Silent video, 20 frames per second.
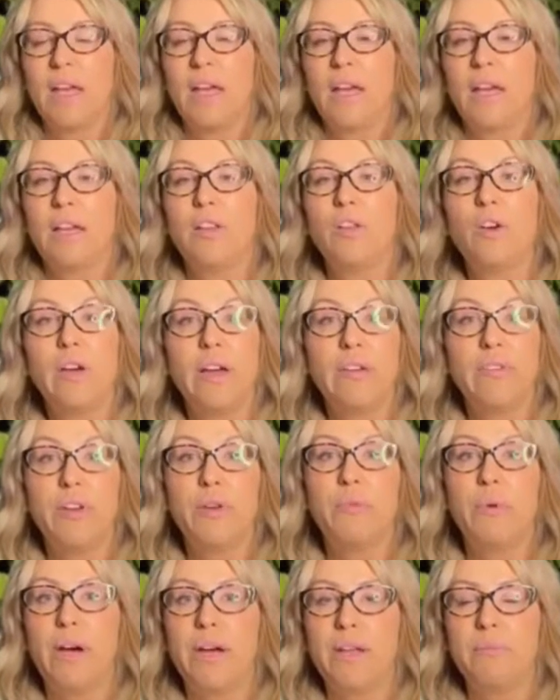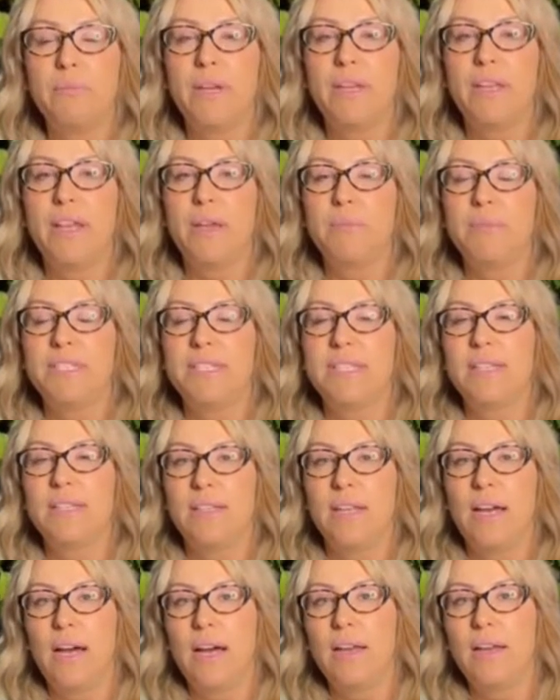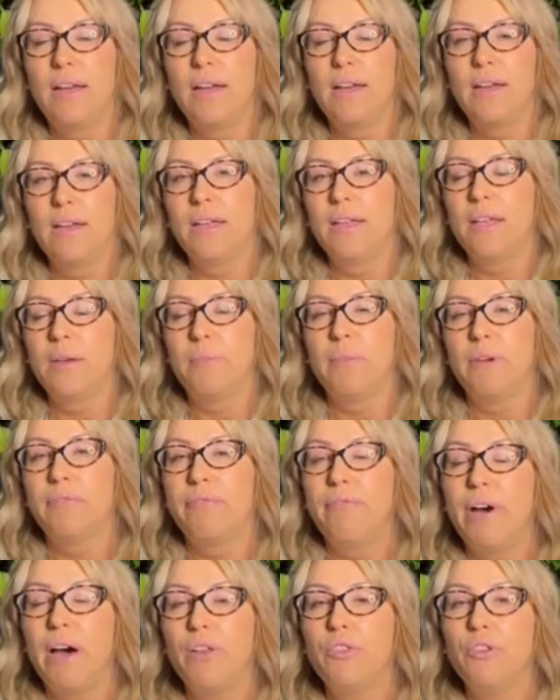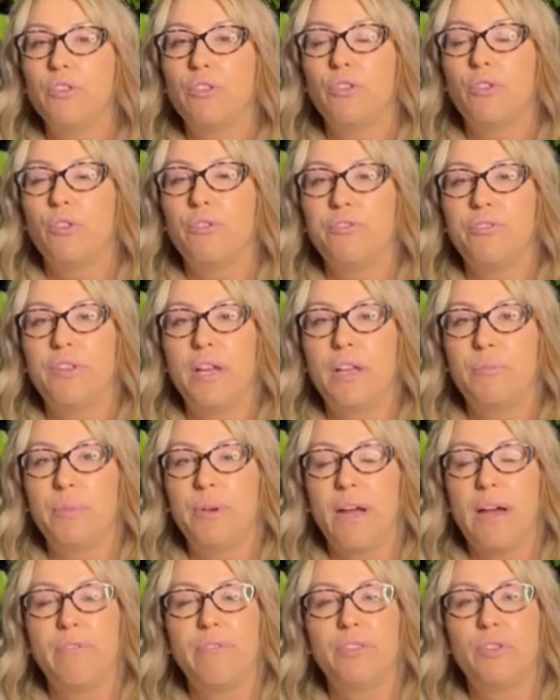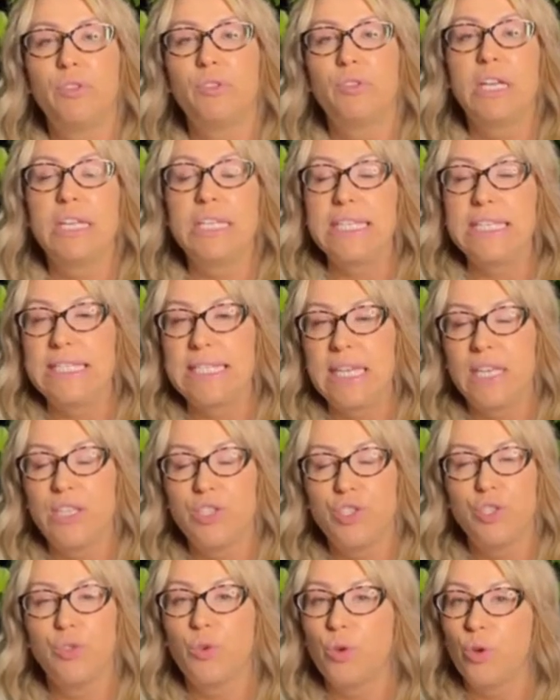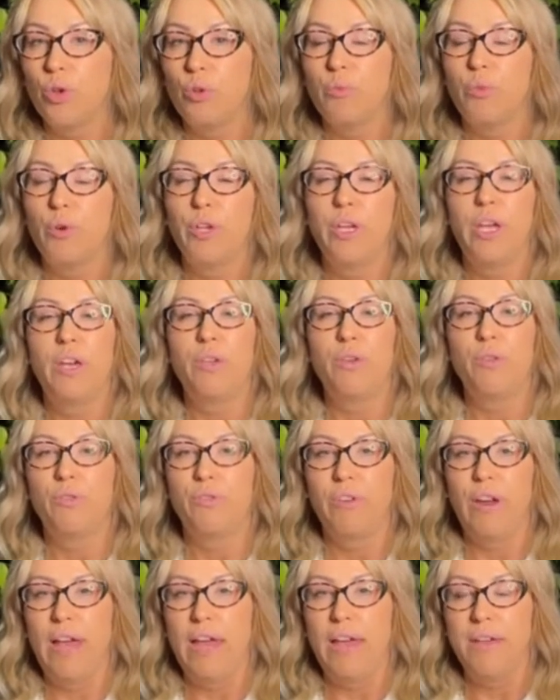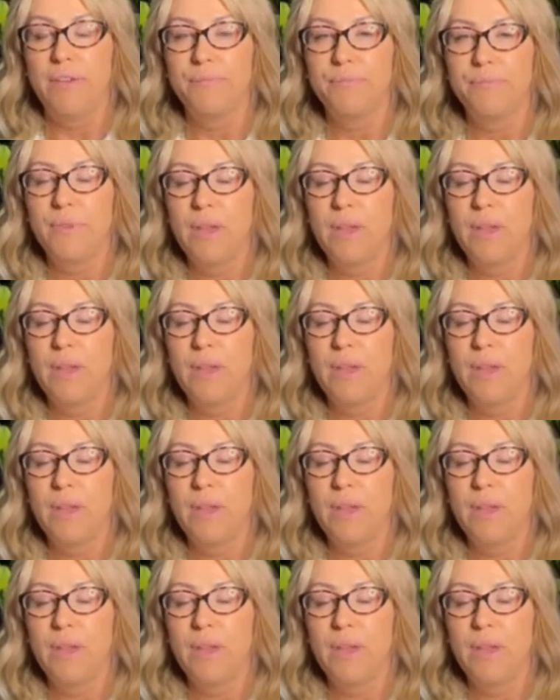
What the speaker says: Hello everyone, my name is Natalia and I'm a founder of nonprofit organization called Moya Ukraine.